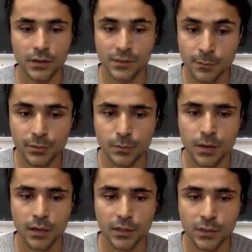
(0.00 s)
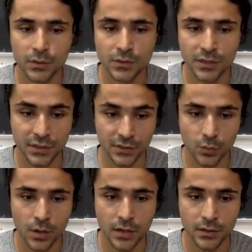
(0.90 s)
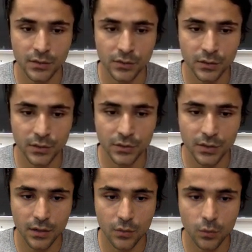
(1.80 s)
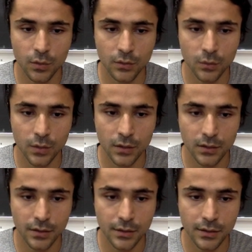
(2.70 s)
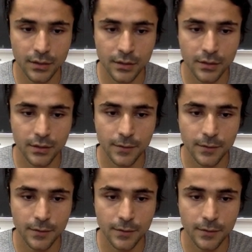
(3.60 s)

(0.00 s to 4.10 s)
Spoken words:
simpler molecules such as water. So let's draw one water here,